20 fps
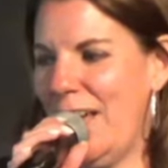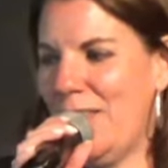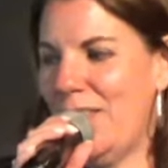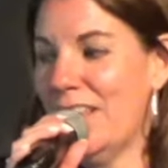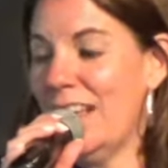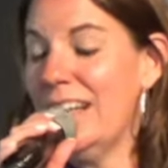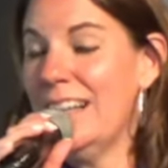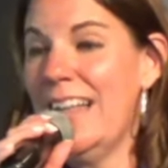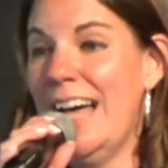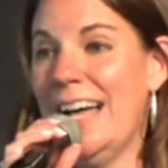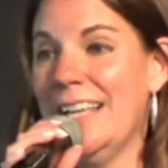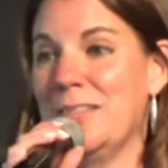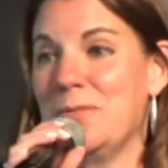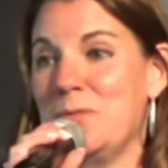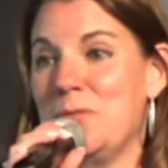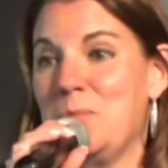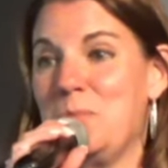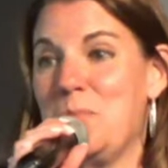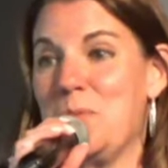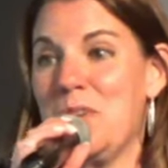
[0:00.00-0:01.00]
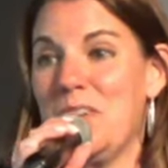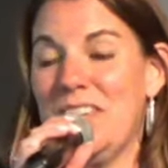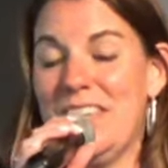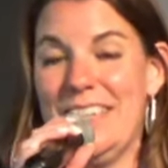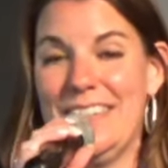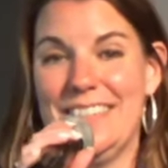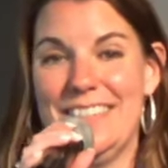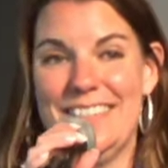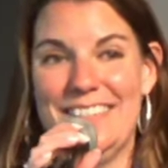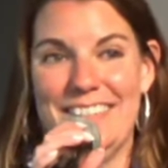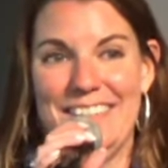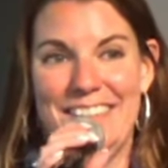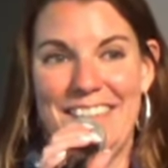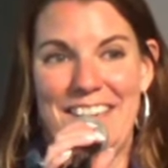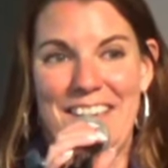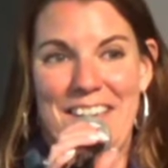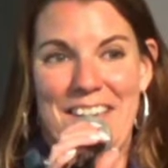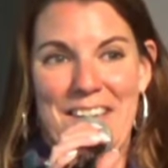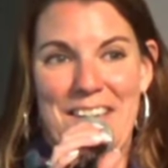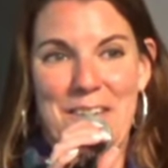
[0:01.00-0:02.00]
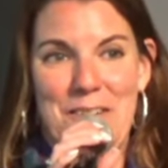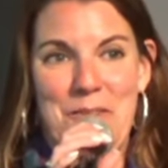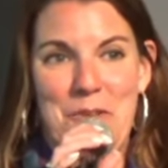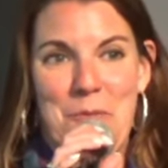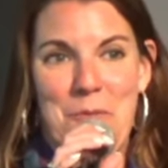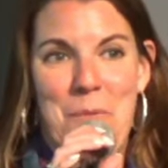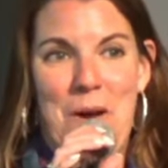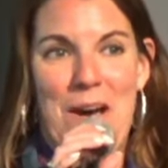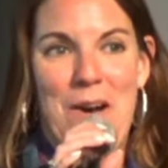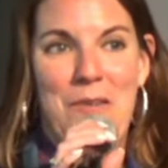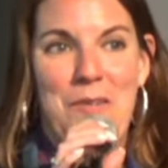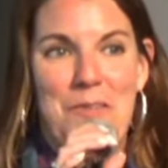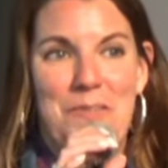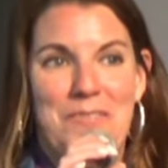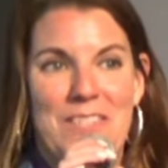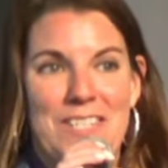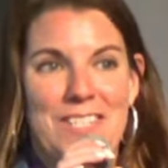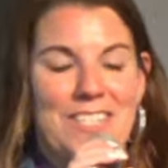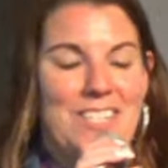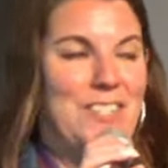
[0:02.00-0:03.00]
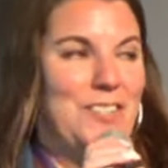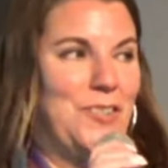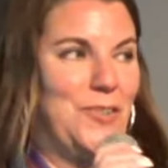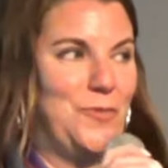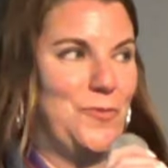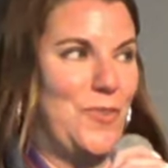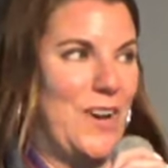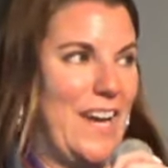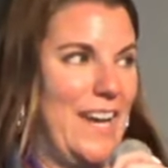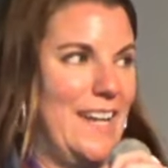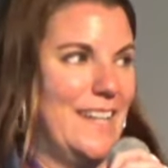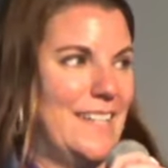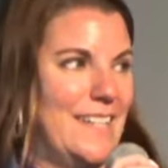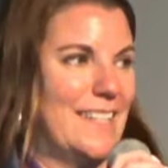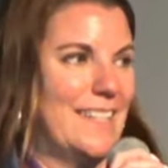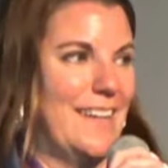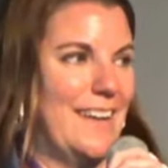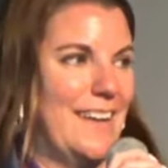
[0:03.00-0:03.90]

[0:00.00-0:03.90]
The class was brilliant. So Power of Decision, right?